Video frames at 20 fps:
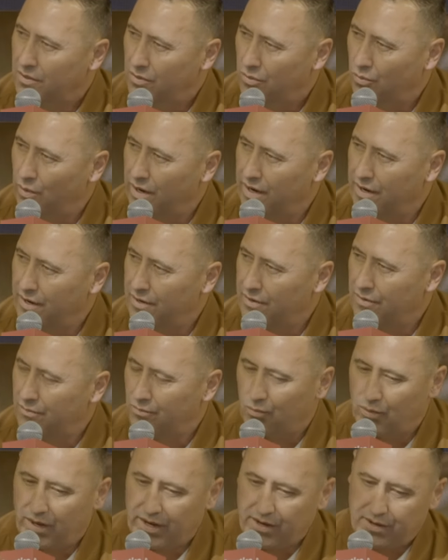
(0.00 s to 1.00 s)
Where
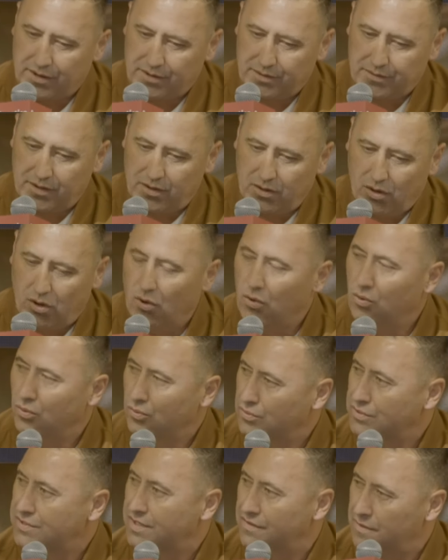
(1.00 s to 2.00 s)
are the
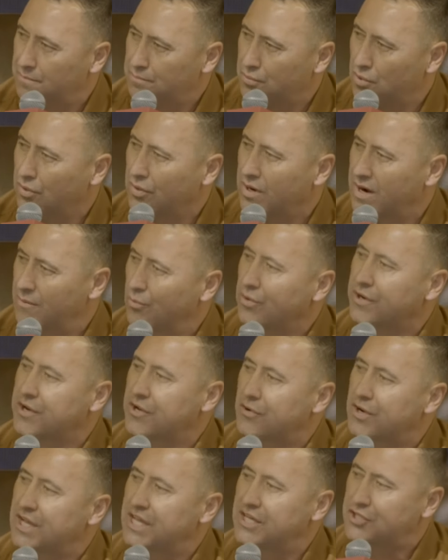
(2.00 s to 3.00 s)
holes in the program? What are
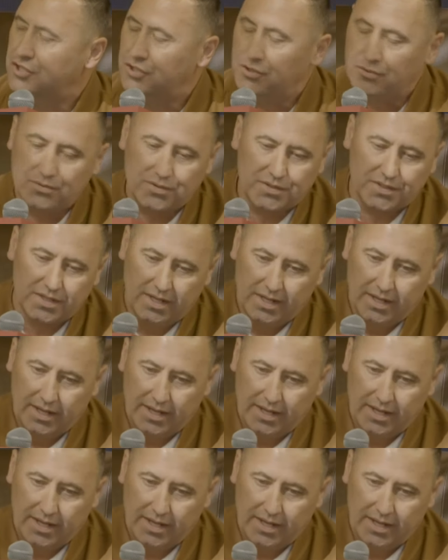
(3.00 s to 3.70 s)
your issues?